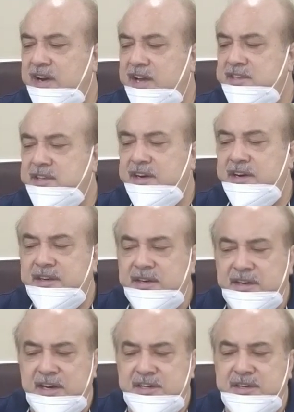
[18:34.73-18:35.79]
well as the
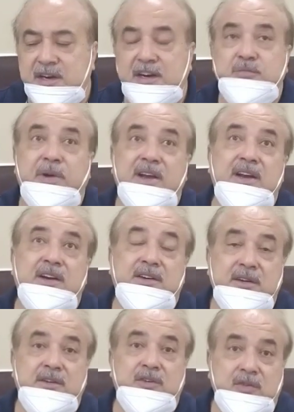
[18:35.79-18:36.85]
international and
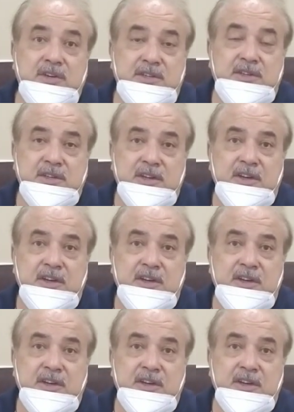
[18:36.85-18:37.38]
bilateral donors.